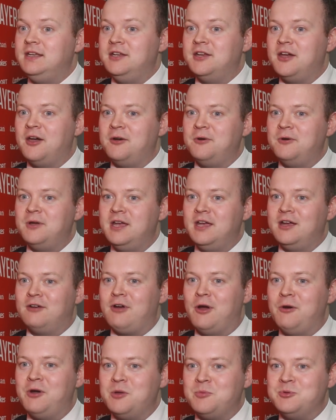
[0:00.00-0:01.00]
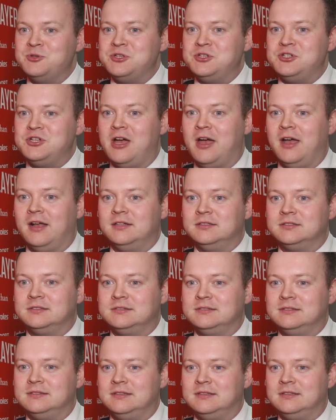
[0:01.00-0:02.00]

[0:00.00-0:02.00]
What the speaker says: You know, growing up as a child,